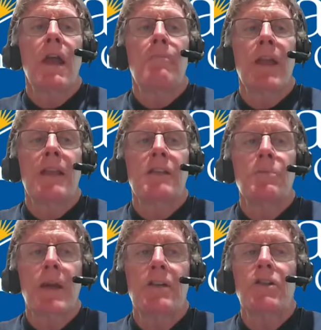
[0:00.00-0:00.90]
and pay
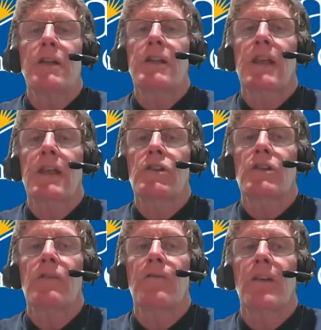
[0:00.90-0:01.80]
special
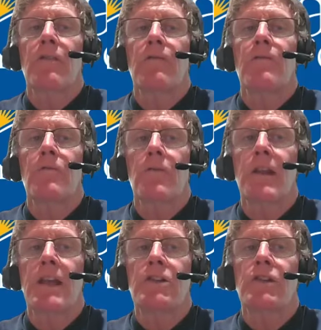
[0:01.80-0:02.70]
attention to figure
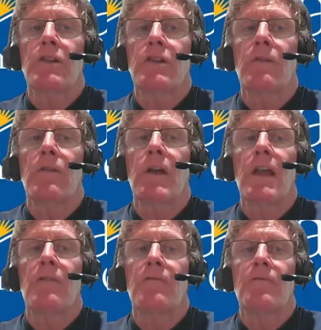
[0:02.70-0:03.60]
4-2
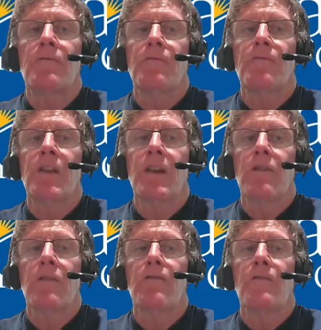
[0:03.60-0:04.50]
and
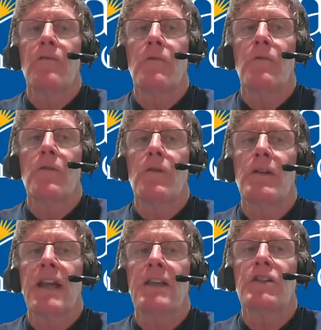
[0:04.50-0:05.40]
figure
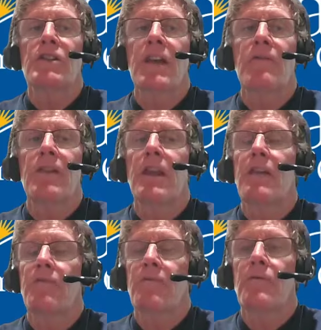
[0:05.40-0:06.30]
4-7
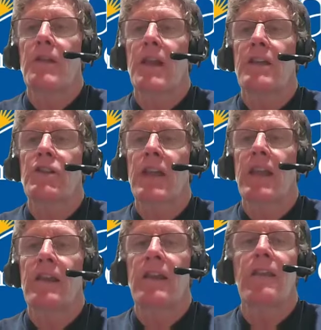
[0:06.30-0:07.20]
and
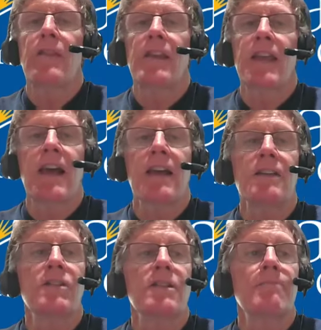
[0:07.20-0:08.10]
4-10 in the
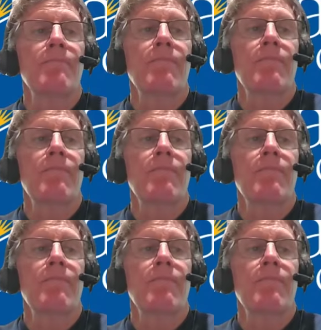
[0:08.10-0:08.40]
text.